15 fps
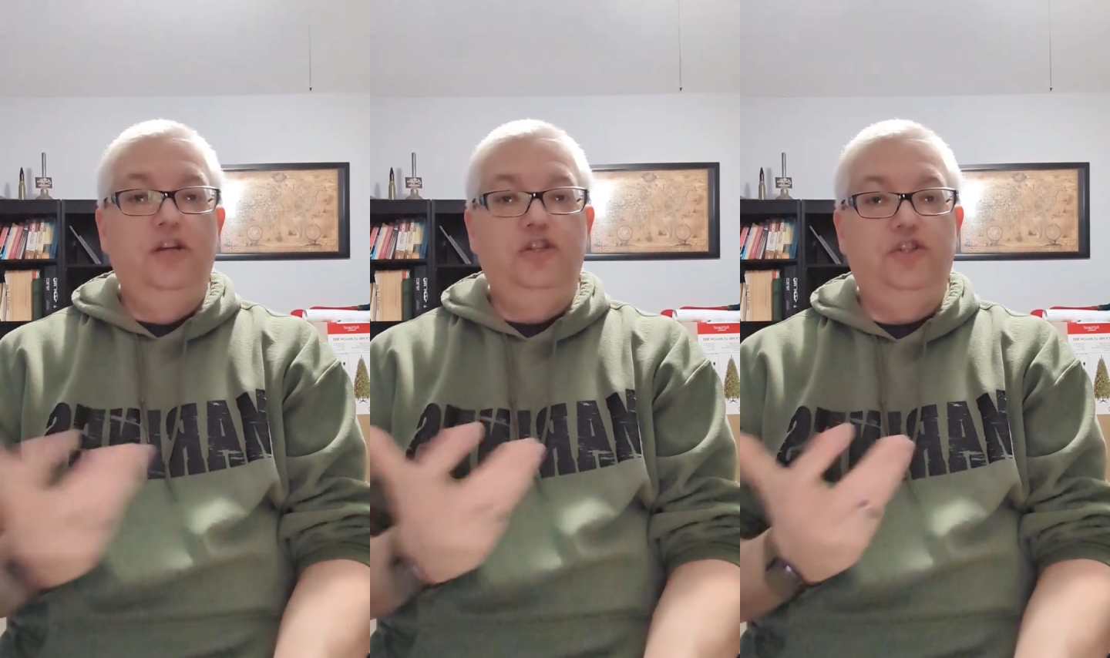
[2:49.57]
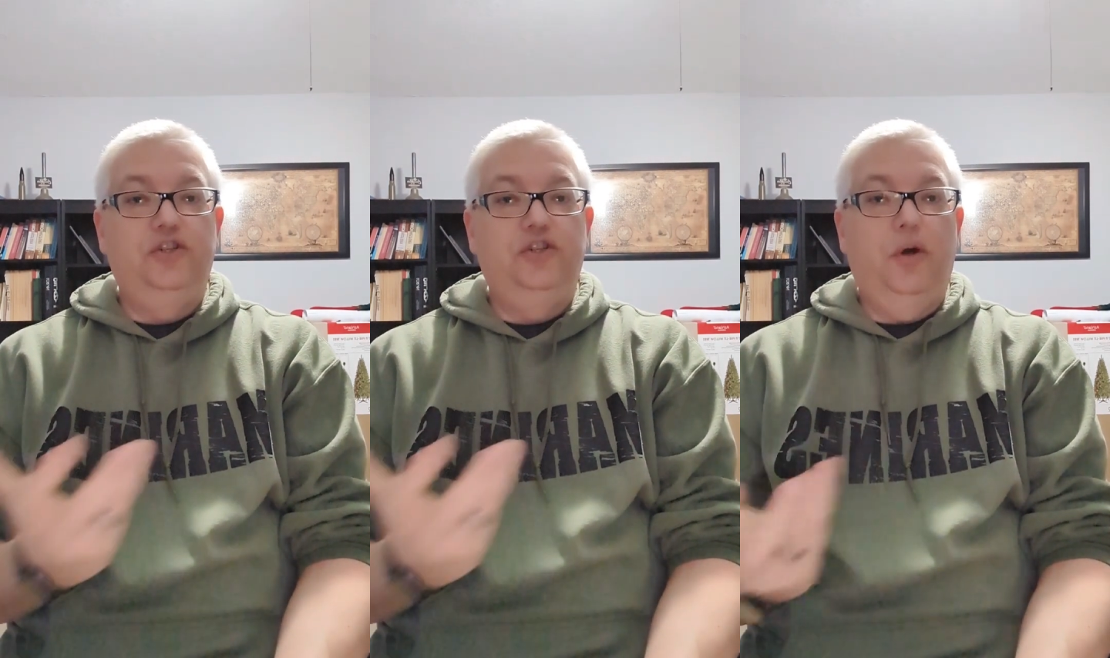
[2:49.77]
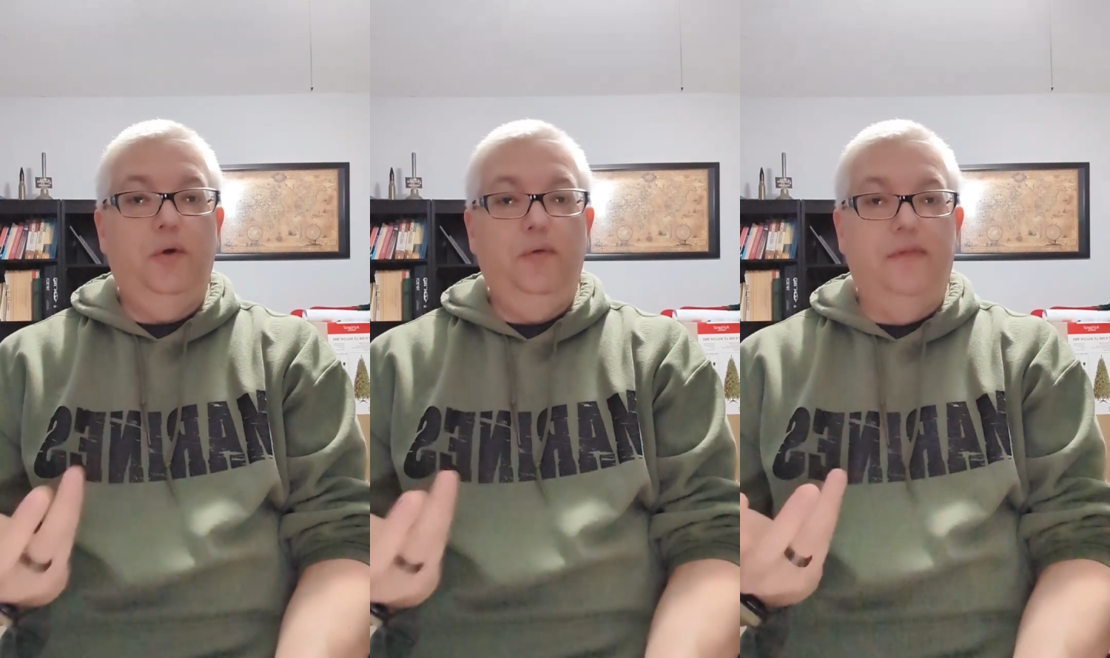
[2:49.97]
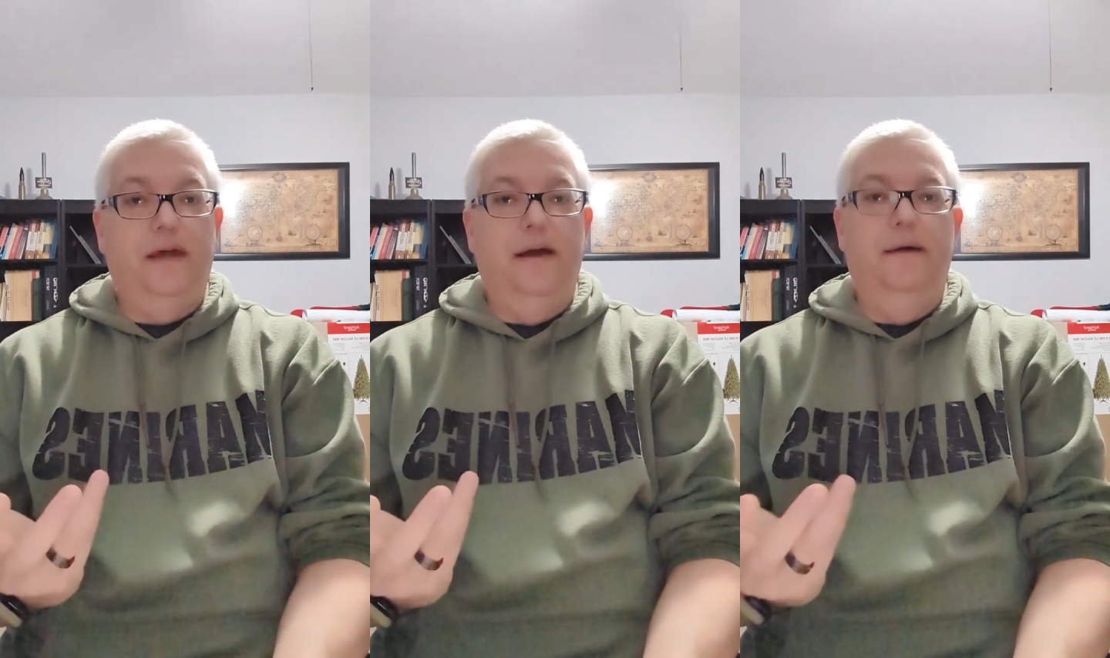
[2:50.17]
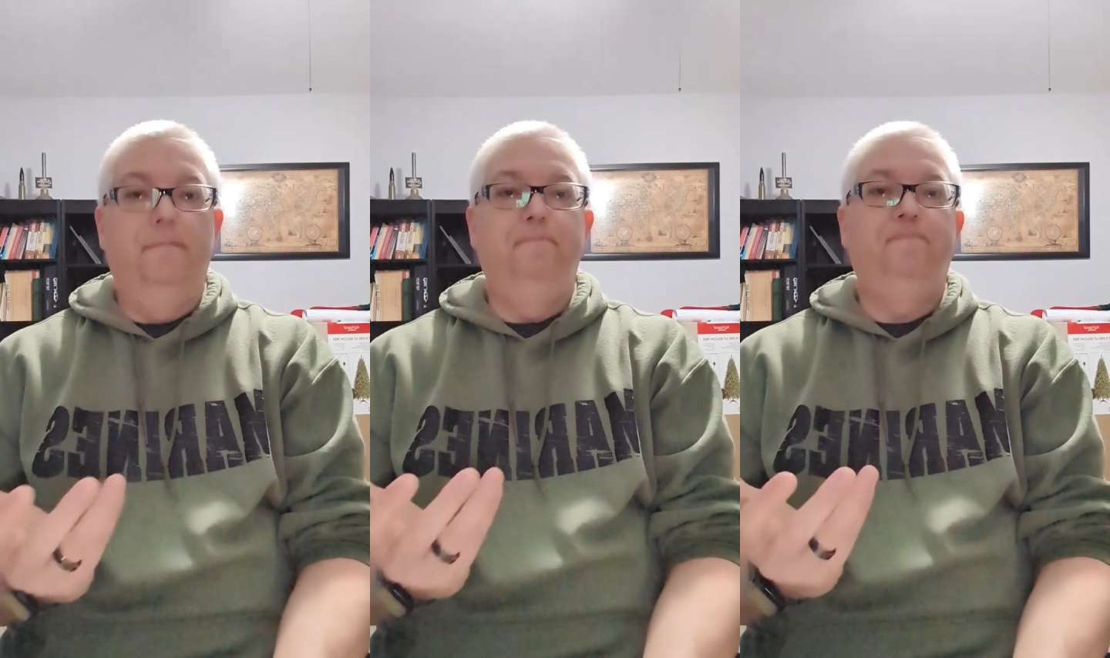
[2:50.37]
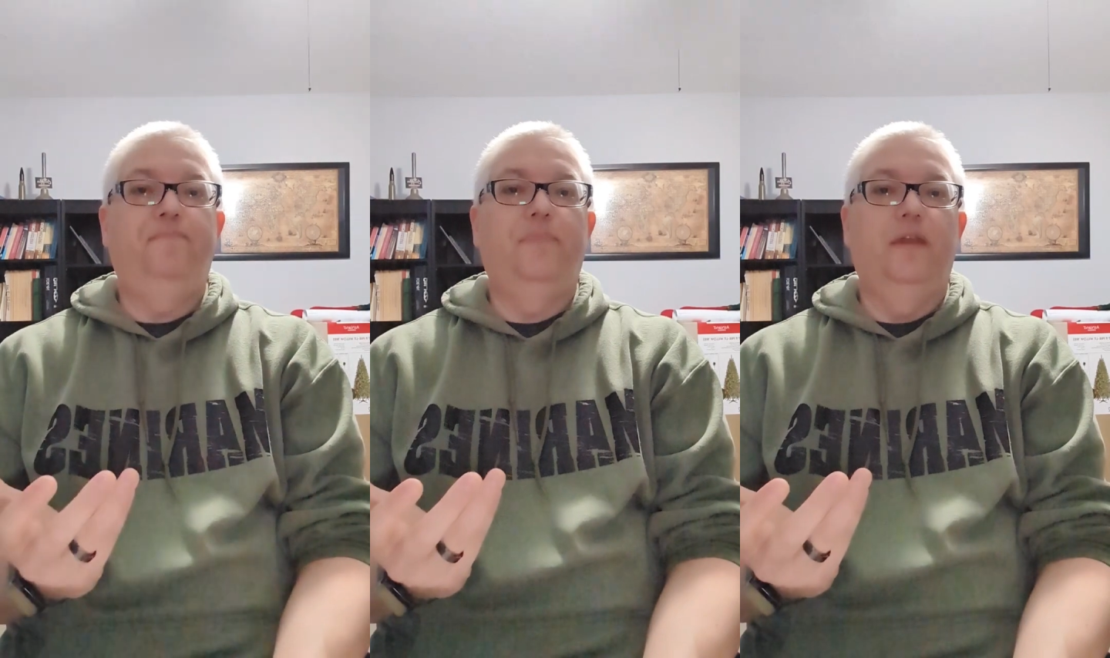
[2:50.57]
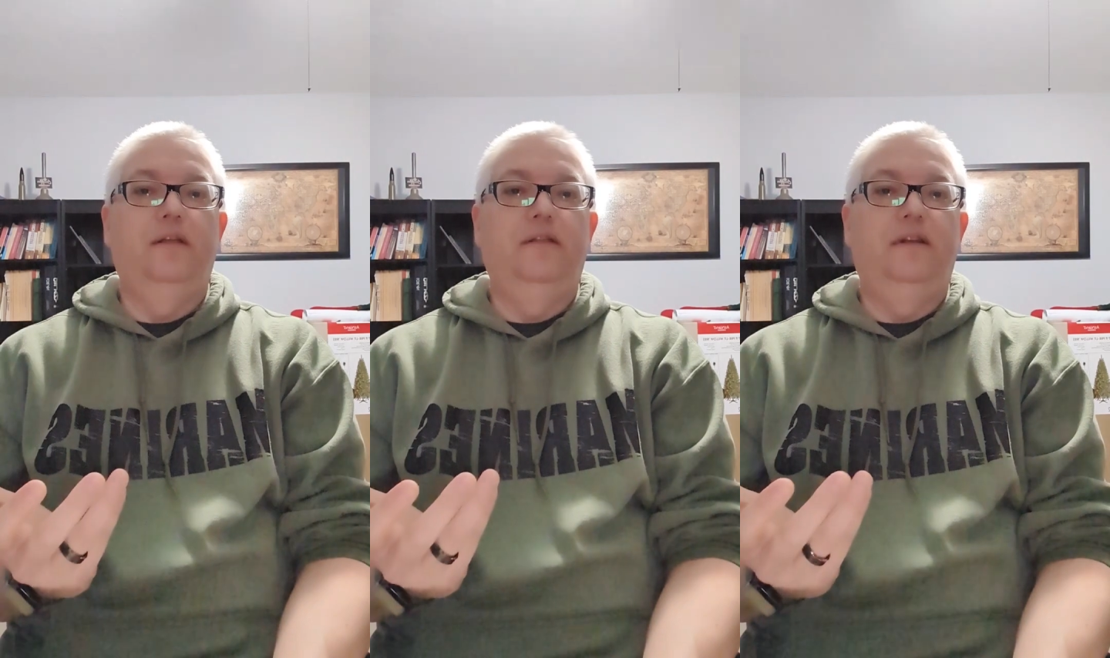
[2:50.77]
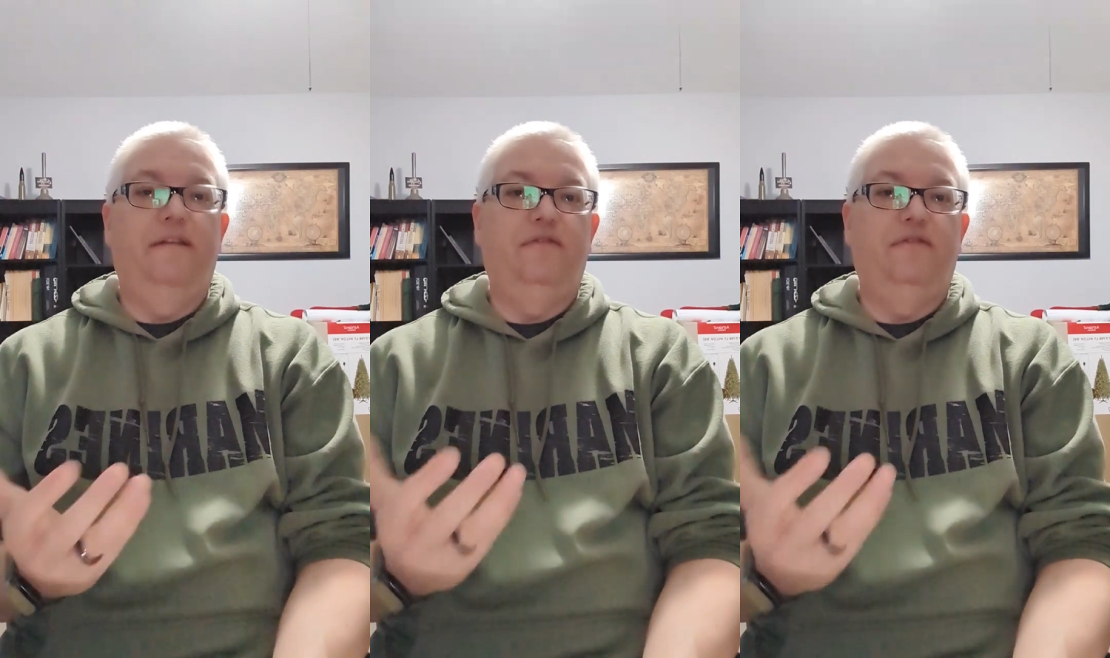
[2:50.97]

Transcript: show them the